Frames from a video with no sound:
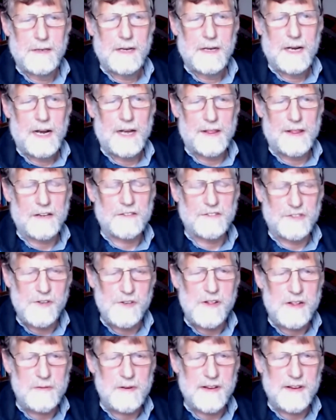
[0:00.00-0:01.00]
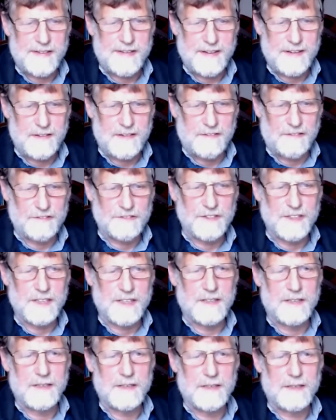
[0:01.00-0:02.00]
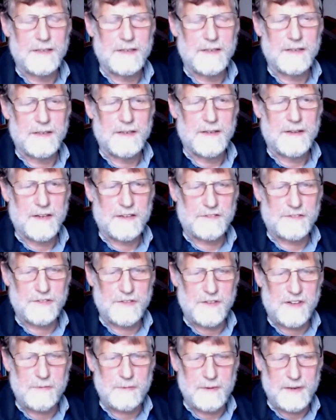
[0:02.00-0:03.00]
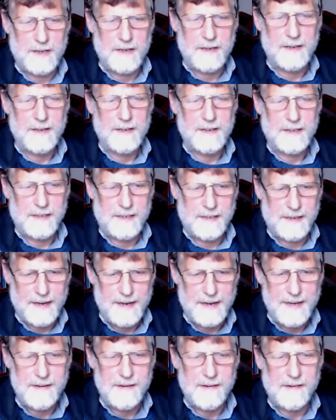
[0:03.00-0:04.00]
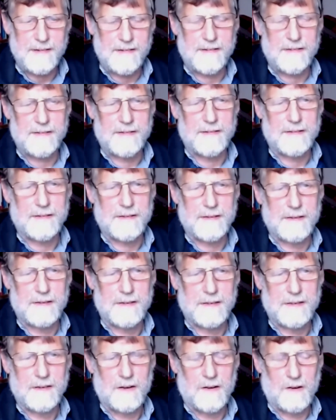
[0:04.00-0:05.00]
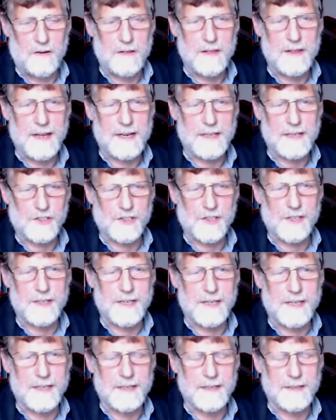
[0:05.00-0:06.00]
And the truth will set us free. The truth will guide us on that journey.